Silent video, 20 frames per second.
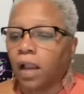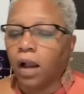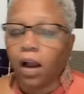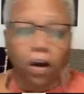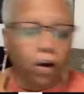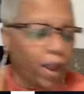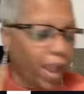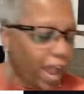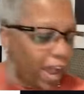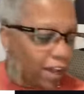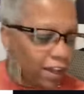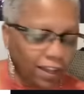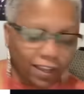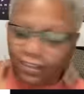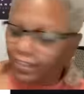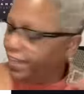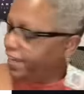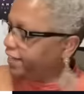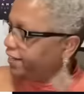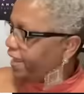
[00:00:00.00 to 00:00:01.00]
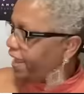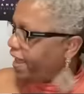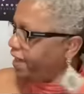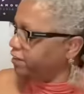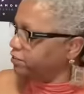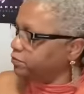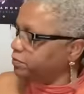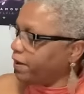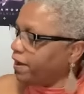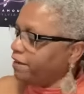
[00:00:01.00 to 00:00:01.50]
Oh, how Atlanta
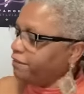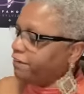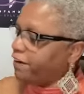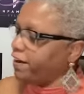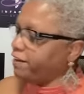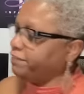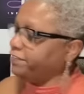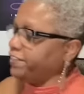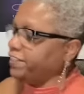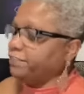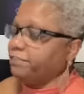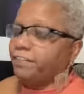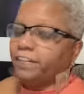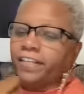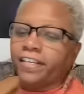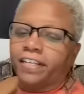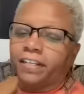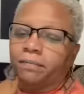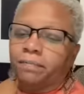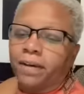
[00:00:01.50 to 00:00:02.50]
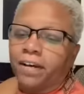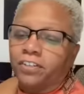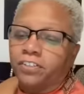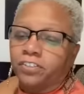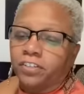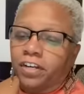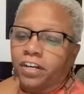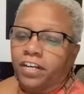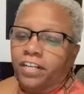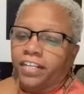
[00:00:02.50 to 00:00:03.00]
Housewife, I did forget about
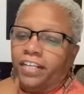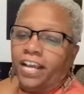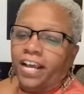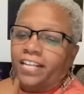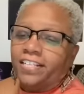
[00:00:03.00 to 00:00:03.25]
you, honey.